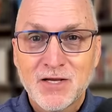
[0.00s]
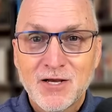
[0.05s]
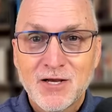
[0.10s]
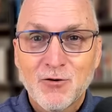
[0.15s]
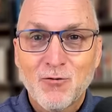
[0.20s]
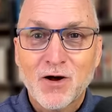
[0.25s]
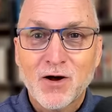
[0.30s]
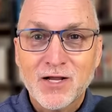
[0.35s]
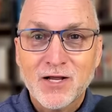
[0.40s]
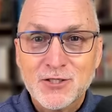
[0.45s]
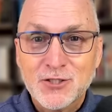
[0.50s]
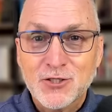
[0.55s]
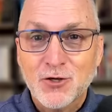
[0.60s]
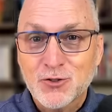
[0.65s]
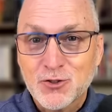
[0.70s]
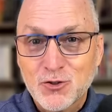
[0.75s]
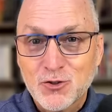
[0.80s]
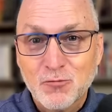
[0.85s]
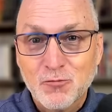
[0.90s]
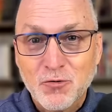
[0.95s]
what is so
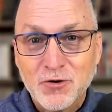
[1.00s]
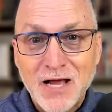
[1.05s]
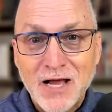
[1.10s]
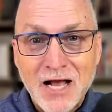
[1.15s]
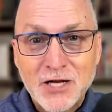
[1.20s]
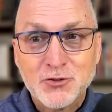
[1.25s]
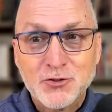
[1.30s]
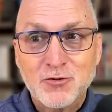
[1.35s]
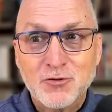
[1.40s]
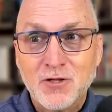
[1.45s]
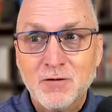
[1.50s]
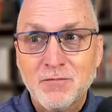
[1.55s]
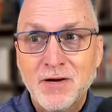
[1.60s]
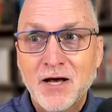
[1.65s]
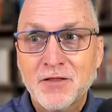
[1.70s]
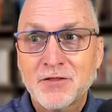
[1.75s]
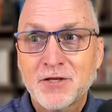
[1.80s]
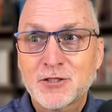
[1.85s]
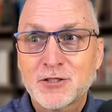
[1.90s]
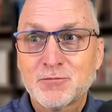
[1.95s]
supernatural
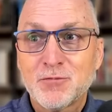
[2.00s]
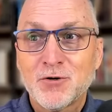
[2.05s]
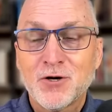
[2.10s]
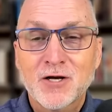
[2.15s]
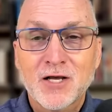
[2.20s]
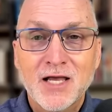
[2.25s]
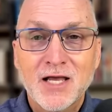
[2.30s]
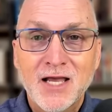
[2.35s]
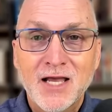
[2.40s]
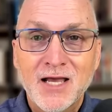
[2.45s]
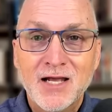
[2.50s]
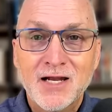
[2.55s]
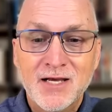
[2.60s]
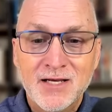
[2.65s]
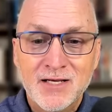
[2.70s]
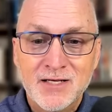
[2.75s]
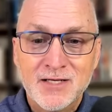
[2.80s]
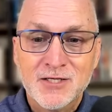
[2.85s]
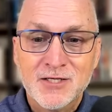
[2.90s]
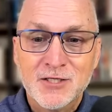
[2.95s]
about this book. It
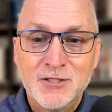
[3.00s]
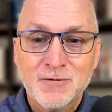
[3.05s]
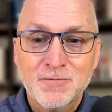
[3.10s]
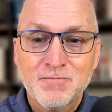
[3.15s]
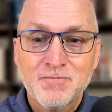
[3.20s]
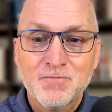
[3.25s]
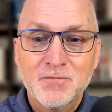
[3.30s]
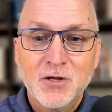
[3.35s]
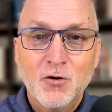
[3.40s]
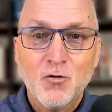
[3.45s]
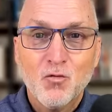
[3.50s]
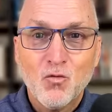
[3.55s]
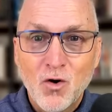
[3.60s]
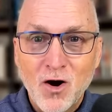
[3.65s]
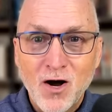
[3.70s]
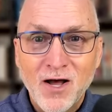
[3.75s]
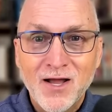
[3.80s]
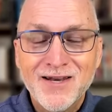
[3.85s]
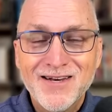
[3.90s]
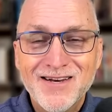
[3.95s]
is
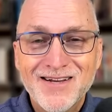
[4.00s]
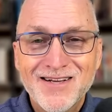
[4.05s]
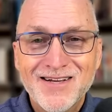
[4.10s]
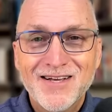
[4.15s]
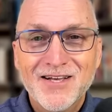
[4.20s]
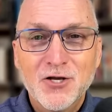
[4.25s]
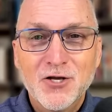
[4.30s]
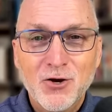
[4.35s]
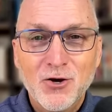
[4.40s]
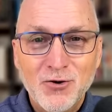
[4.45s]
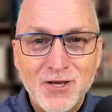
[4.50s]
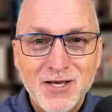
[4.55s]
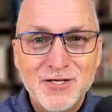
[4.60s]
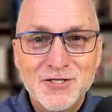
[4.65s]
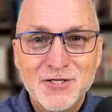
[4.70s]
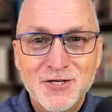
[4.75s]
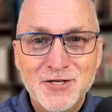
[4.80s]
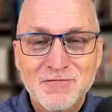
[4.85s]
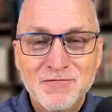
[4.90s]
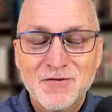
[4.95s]
one
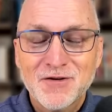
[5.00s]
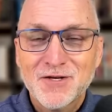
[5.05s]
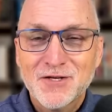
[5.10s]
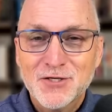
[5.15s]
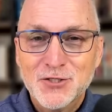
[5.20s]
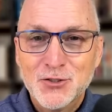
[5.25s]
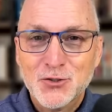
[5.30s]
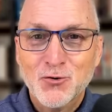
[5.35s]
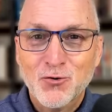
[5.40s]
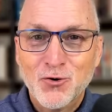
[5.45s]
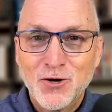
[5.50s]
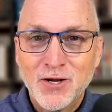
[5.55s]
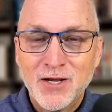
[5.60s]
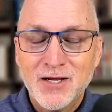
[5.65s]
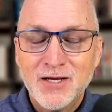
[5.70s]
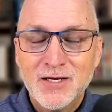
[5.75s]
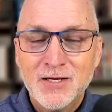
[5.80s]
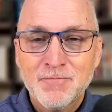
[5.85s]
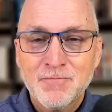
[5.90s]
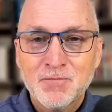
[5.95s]
cohesive story.
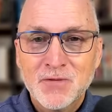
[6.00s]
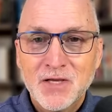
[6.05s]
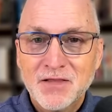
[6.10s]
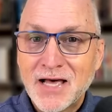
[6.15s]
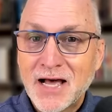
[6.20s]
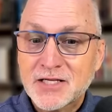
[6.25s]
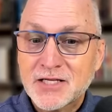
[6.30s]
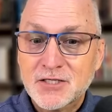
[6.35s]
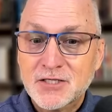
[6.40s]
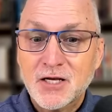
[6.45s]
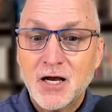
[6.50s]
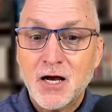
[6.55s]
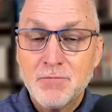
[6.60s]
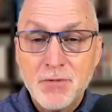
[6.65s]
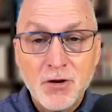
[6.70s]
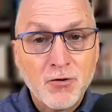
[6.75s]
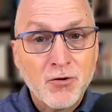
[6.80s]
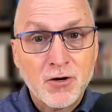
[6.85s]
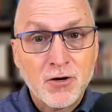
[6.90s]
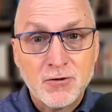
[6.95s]
That's a
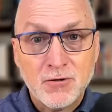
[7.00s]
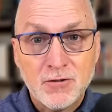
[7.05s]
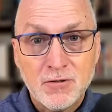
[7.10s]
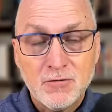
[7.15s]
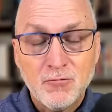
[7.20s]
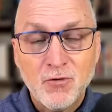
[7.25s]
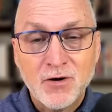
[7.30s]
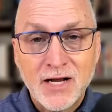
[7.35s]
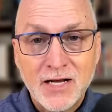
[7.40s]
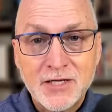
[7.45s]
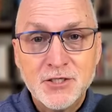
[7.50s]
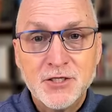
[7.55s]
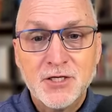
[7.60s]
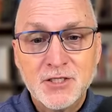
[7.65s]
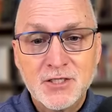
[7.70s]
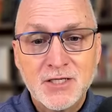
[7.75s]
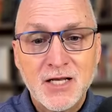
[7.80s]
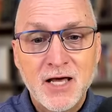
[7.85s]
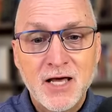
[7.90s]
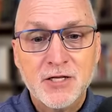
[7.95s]
miracle. What I
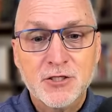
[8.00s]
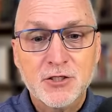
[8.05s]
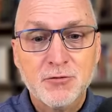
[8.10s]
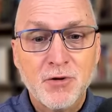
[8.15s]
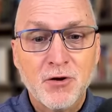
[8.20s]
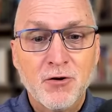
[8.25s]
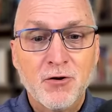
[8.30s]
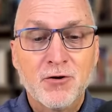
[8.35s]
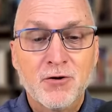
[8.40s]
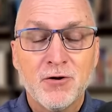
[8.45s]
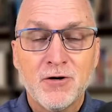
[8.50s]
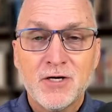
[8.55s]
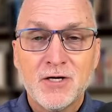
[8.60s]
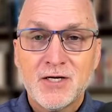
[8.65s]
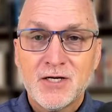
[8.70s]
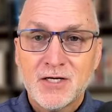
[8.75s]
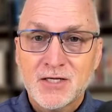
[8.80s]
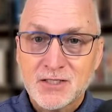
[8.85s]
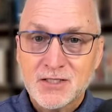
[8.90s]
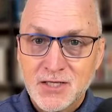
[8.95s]
just said is a miracle.
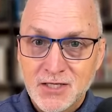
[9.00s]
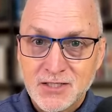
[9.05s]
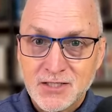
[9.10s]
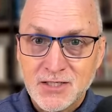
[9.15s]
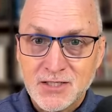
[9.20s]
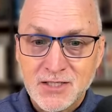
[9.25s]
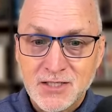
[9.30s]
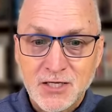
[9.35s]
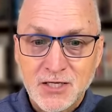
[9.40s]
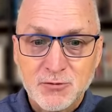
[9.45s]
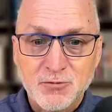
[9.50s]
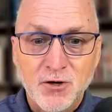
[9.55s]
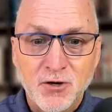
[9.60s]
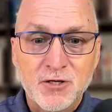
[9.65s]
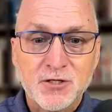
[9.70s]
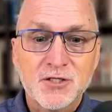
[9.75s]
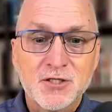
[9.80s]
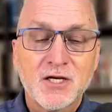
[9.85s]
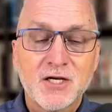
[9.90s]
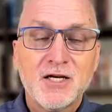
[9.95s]
66
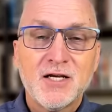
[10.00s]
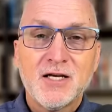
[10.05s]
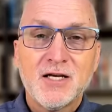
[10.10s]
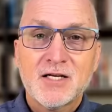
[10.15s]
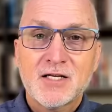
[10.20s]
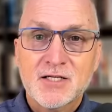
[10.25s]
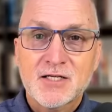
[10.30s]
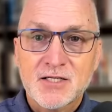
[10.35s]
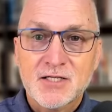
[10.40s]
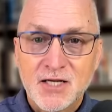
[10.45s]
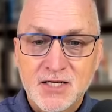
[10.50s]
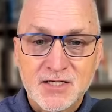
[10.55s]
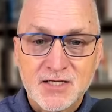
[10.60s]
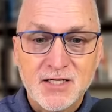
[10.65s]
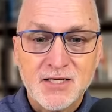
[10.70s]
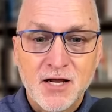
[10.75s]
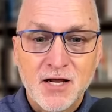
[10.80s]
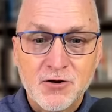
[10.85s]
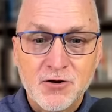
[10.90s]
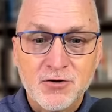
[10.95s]
books,
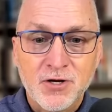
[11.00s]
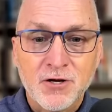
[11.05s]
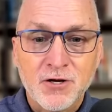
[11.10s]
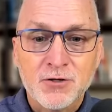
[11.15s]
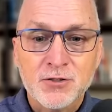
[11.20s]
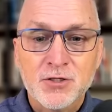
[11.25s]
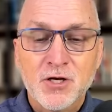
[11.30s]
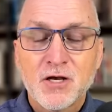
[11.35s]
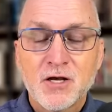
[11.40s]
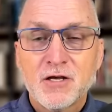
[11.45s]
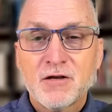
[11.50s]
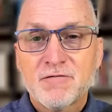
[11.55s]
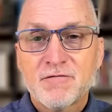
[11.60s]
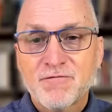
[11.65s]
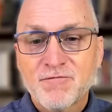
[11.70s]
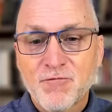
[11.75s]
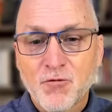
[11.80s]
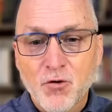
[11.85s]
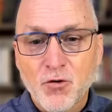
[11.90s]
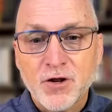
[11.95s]
1,600 years,
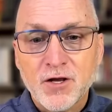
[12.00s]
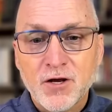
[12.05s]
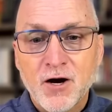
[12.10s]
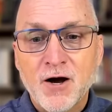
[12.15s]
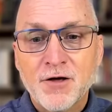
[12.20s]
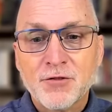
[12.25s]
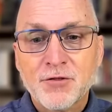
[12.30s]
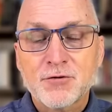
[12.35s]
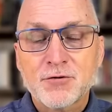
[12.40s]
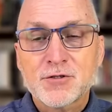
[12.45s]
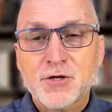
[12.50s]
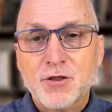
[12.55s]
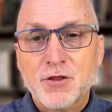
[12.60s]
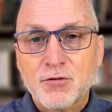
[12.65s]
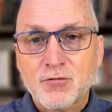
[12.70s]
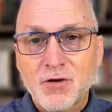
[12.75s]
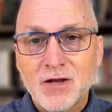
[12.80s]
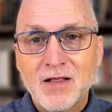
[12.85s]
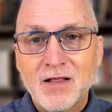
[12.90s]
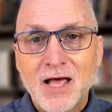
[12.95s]
40 authors,
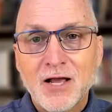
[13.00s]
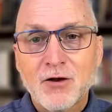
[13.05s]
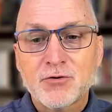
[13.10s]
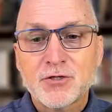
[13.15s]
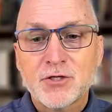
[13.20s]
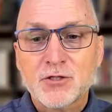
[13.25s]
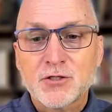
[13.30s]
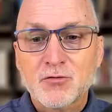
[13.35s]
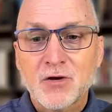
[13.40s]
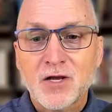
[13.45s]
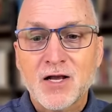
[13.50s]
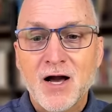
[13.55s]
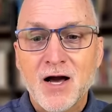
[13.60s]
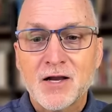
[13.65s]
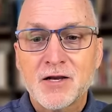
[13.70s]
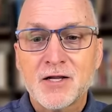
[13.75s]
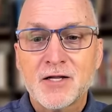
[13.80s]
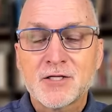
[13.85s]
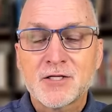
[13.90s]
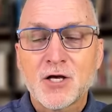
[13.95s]
3 languages, 3
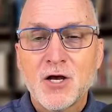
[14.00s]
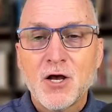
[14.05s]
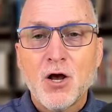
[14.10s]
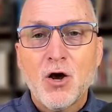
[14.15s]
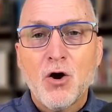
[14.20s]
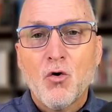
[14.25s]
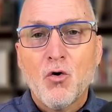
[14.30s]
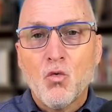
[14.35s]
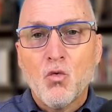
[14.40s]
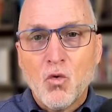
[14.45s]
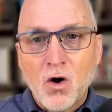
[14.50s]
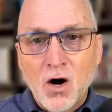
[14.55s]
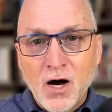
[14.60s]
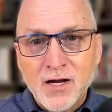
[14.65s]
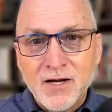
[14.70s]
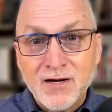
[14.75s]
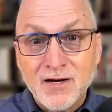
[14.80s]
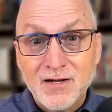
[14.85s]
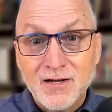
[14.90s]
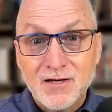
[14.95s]
continents,
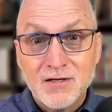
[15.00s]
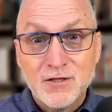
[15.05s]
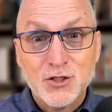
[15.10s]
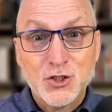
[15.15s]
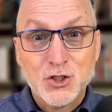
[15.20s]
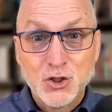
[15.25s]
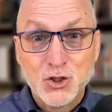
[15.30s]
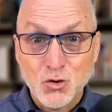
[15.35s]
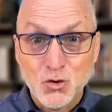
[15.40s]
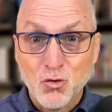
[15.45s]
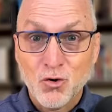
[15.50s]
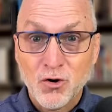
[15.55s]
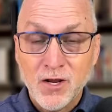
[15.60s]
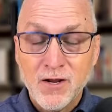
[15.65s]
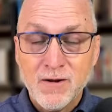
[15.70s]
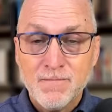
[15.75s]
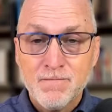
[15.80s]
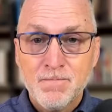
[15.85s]
one story.